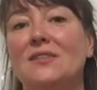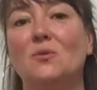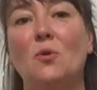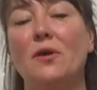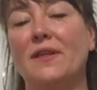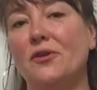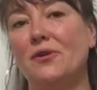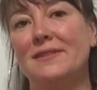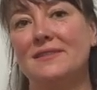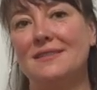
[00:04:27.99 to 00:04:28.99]
to the work that
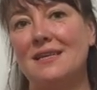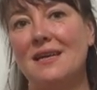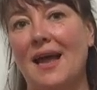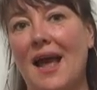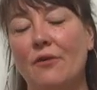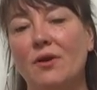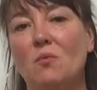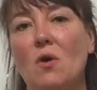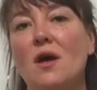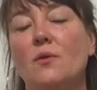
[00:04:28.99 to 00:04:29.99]
you can see in
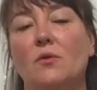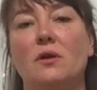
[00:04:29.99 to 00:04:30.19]
Gallery 1,